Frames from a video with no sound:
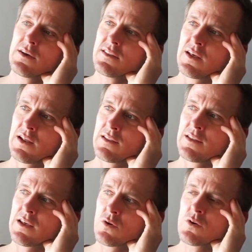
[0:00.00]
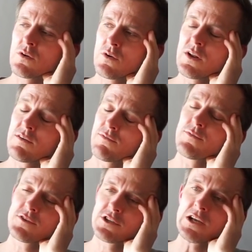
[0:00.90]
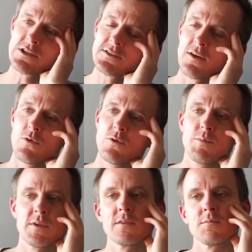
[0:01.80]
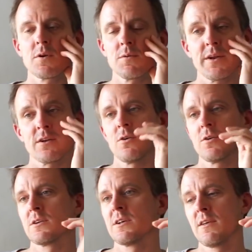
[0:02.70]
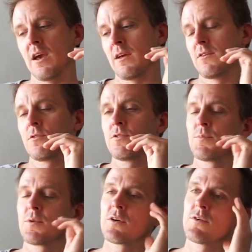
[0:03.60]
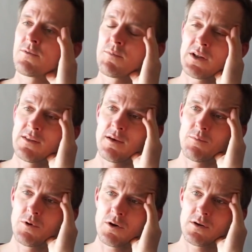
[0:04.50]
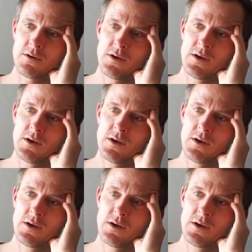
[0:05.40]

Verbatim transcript: Then they could have changed the whole business model, but currently the ASO is putting all the money in their pocket.